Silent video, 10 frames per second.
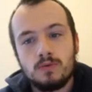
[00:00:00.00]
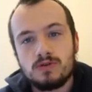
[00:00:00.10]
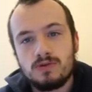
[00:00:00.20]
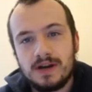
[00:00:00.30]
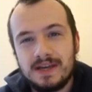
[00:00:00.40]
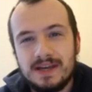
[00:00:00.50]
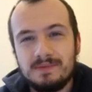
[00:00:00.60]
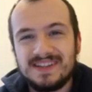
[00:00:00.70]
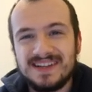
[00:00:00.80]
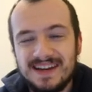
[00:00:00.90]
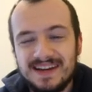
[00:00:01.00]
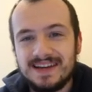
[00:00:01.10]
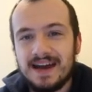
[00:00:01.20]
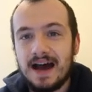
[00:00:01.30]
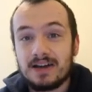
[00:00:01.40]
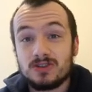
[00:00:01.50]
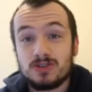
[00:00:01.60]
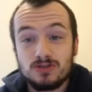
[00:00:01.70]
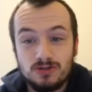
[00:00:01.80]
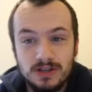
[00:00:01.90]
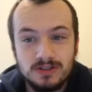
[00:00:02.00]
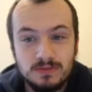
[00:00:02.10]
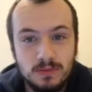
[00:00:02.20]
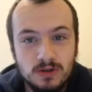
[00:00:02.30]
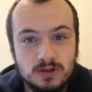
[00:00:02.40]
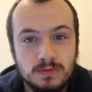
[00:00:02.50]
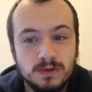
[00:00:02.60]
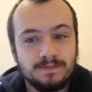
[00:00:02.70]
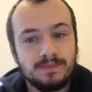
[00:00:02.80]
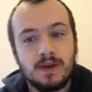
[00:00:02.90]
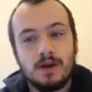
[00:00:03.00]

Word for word: we're trying to keep the technique as strict as possible,